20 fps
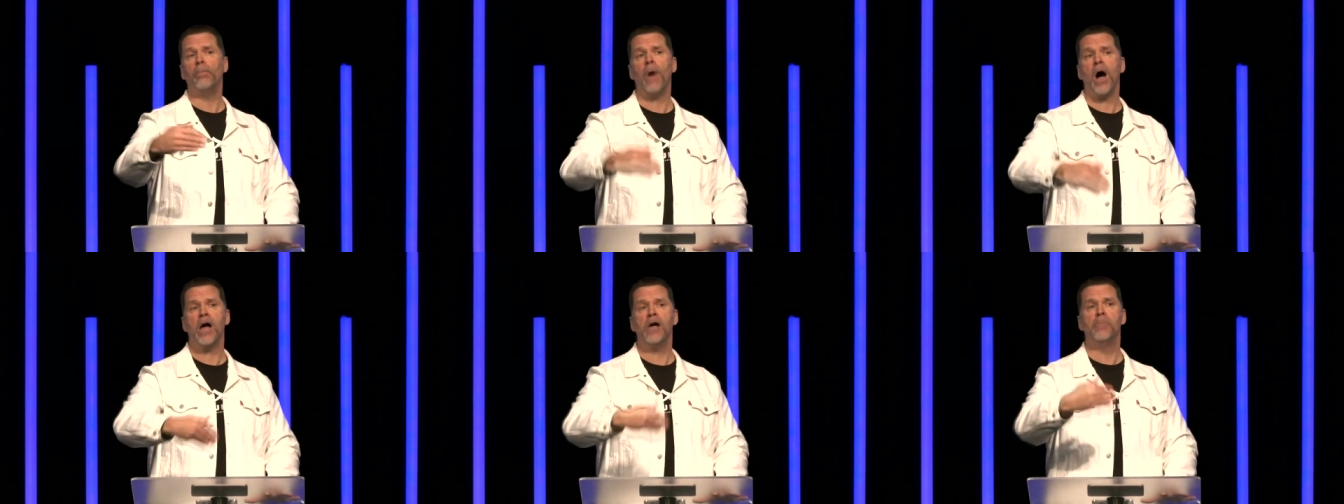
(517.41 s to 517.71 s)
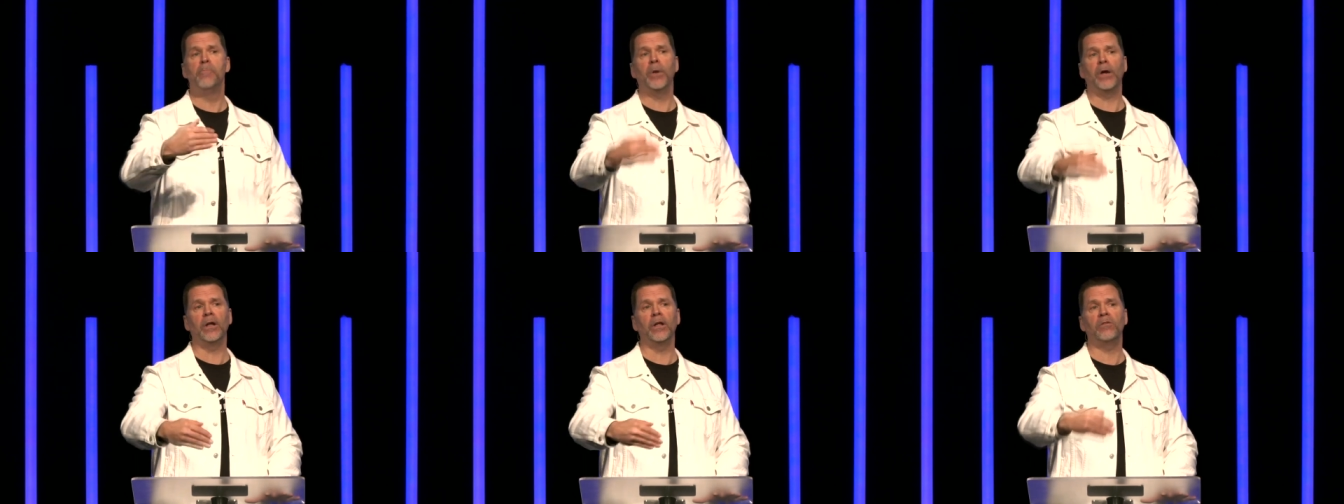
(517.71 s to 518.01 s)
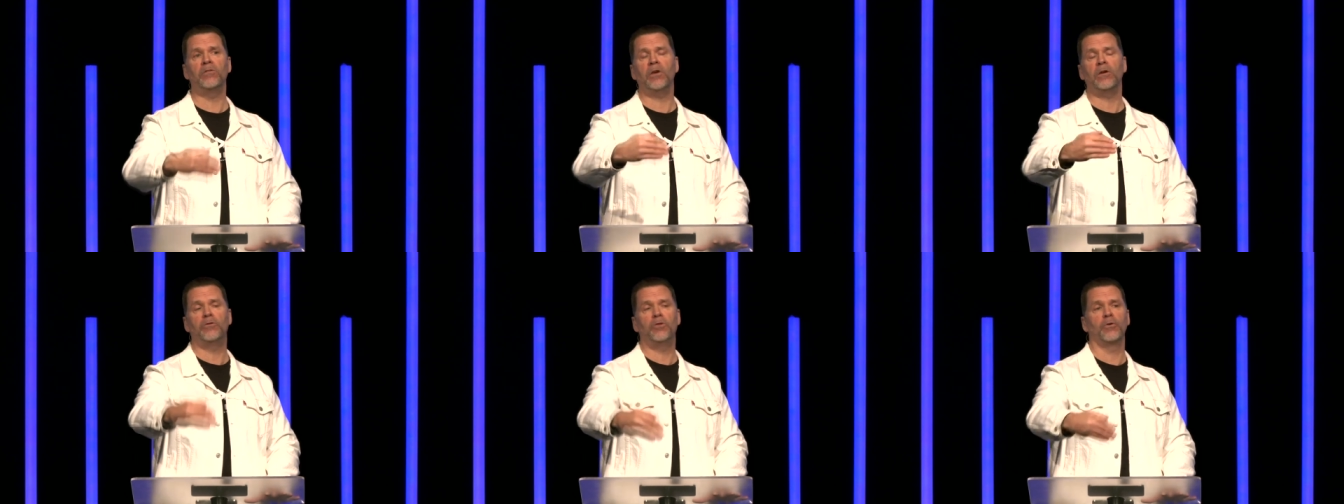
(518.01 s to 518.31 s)
my
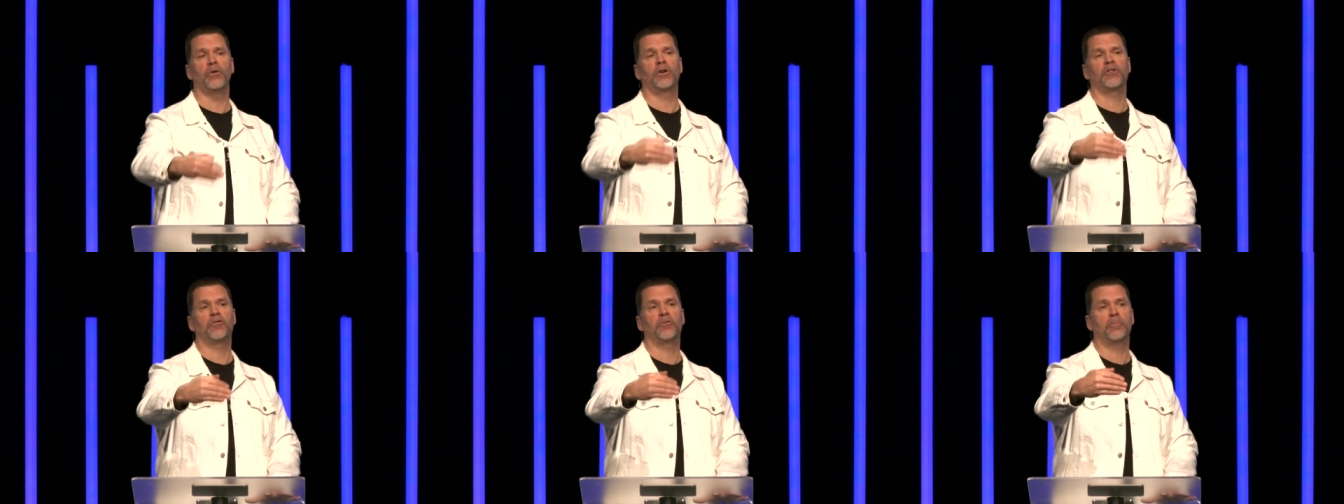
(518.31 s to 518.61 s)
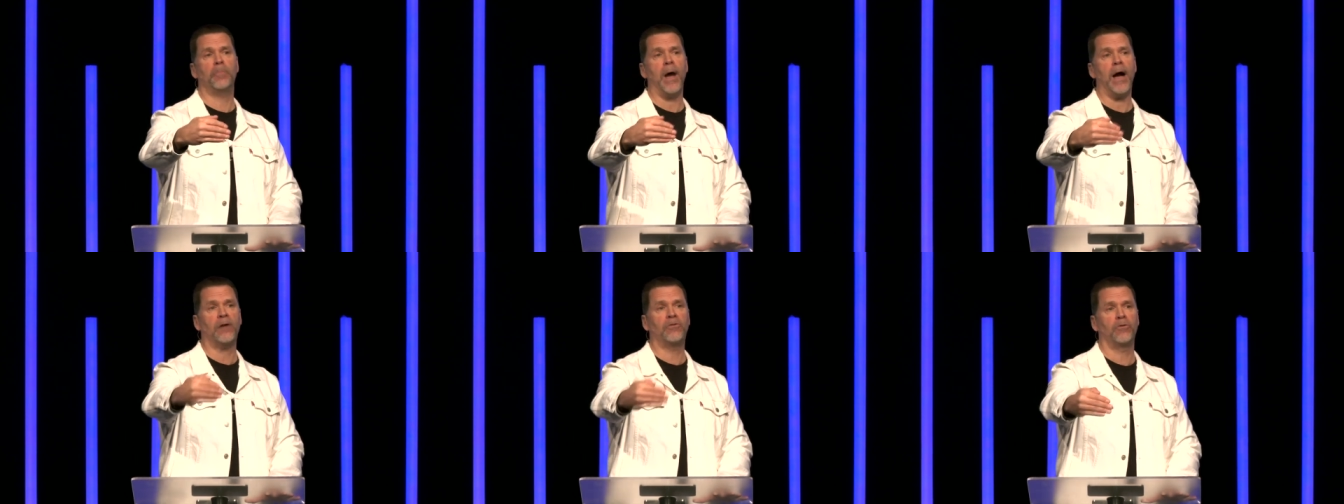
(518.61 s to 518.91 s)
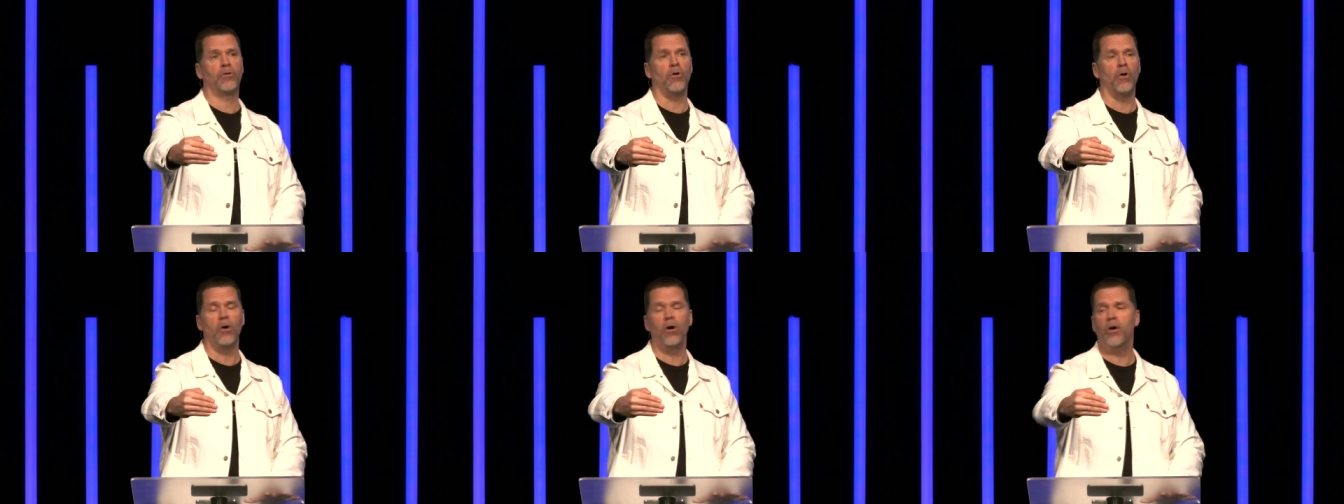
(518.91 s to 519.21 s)
ability to
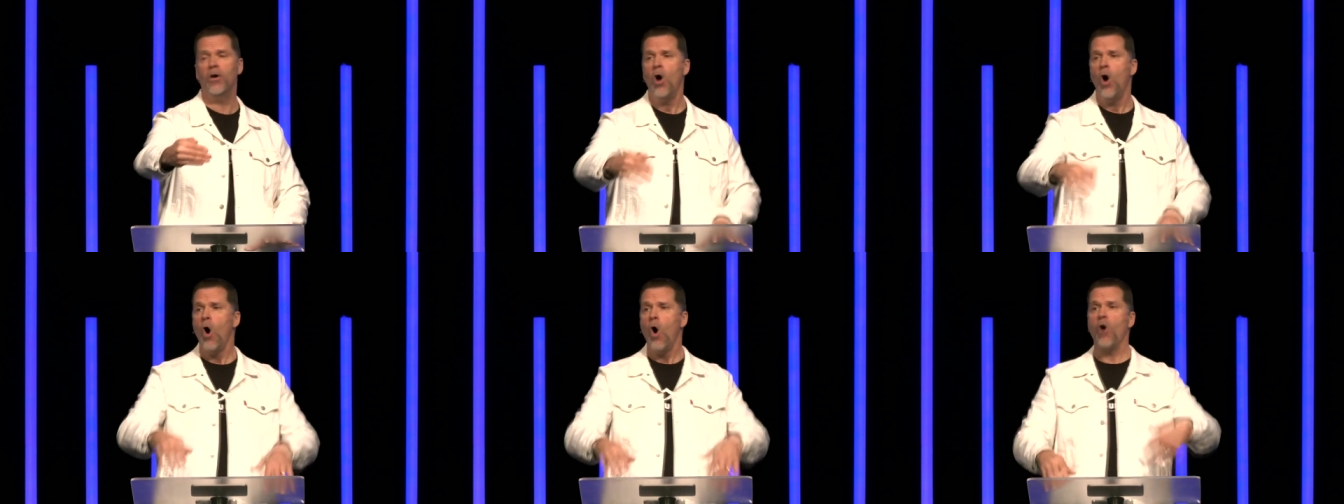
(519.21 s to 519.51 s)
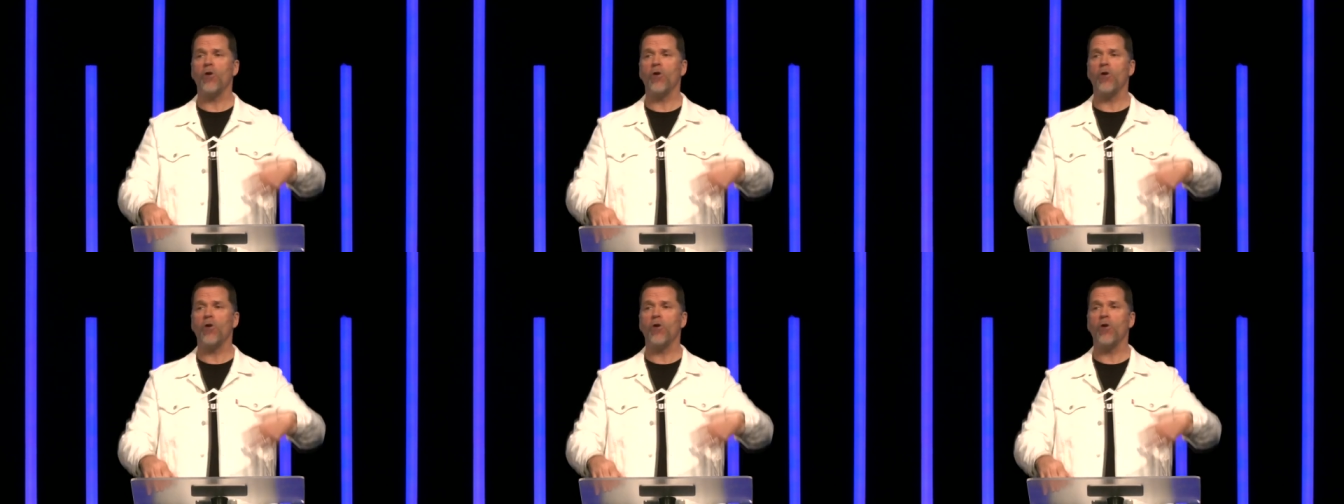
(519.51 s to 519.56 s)
expect good